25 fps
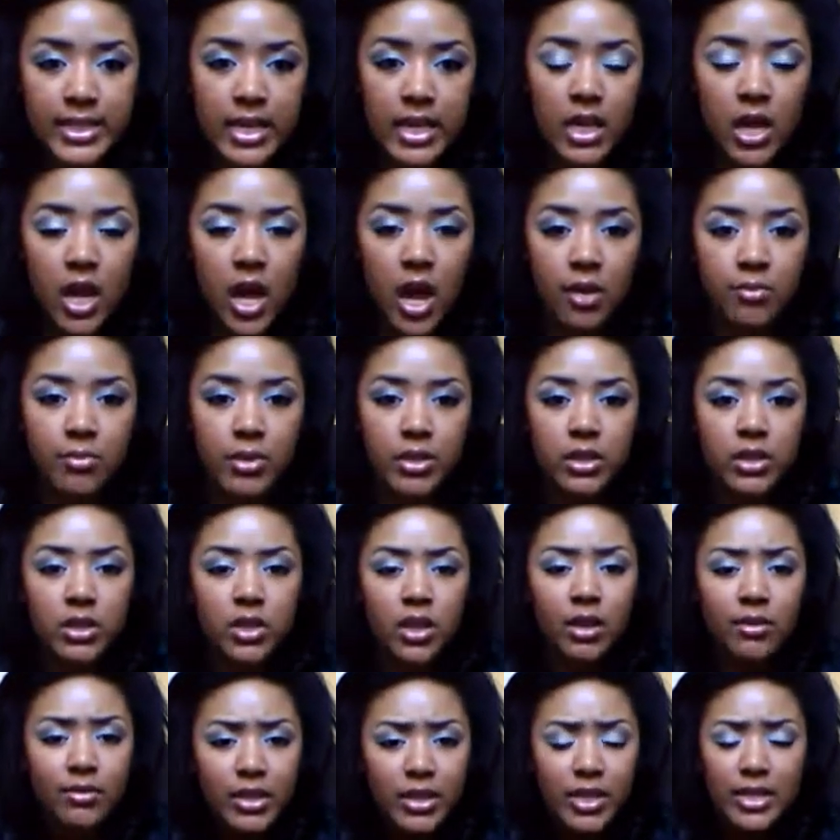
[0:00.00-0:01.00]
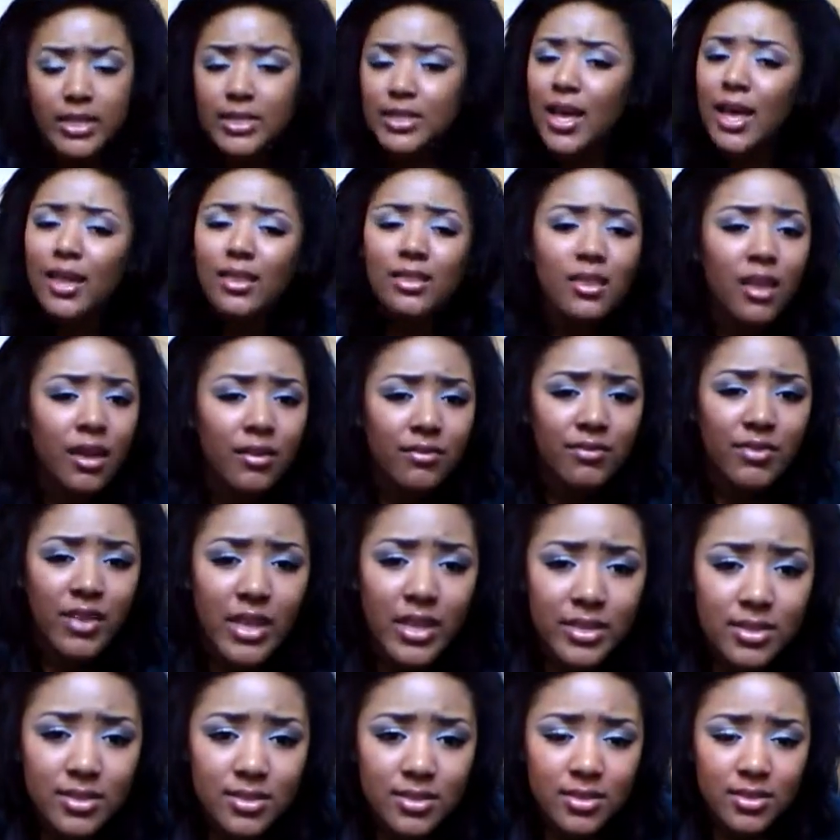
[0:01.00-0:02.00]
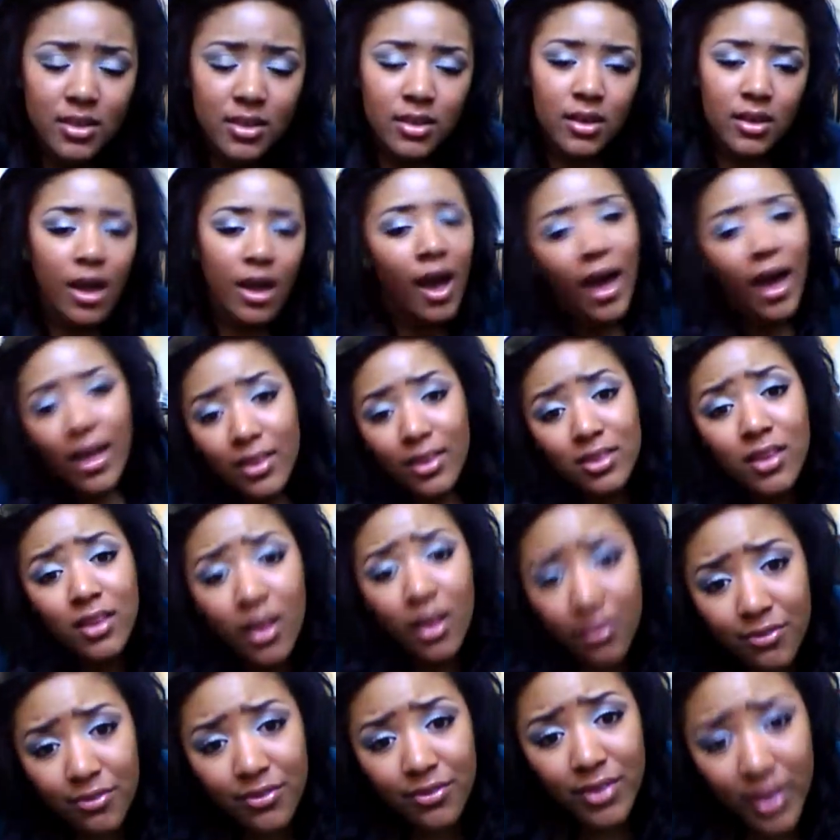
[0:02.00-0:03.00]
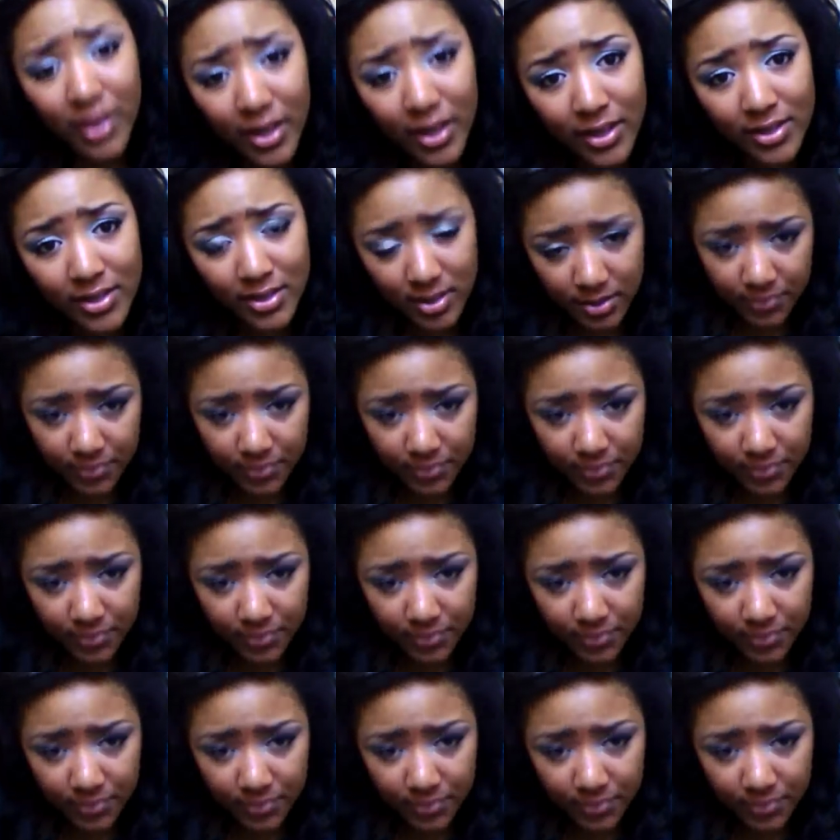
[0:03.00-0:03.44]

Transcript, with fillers: thing, I've been loving this. I love this. I love this.